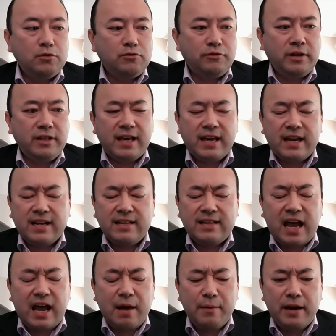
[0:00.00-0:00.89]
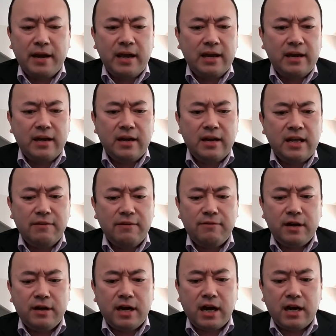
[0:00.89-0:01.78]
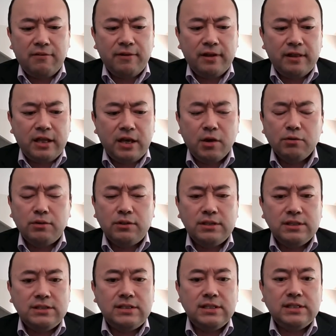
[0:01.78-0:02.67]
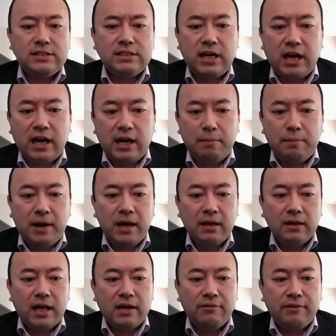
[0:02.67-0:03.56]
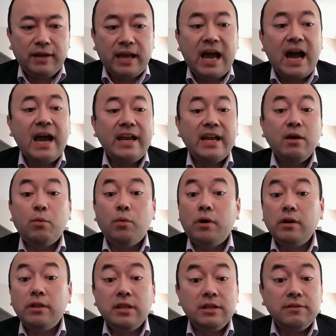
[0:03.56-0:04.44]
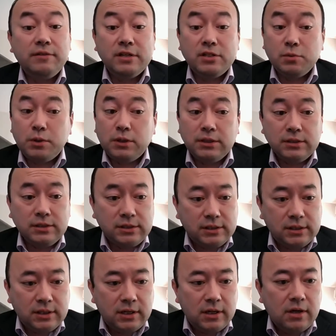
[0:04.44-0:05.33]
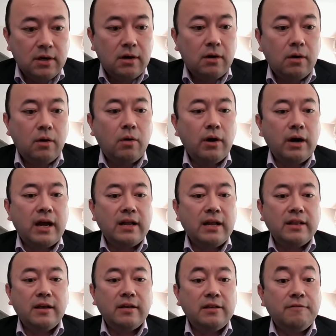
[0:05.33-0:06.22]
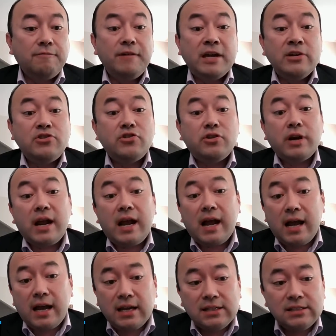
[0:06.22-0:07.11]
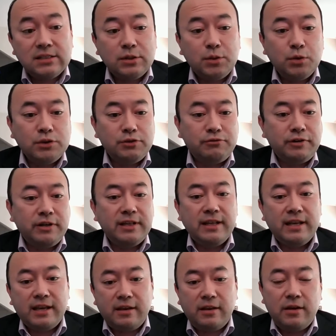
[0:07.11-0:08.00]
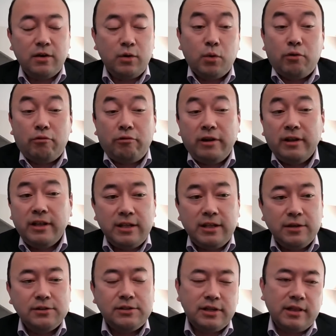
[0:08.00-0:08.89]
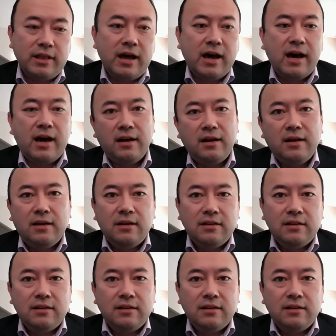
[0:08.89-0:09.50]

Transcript: was really kind of dominated, even kind of on the OTC side, by a lot of like high net worth individuals, or kind of the venture guys who were really used to the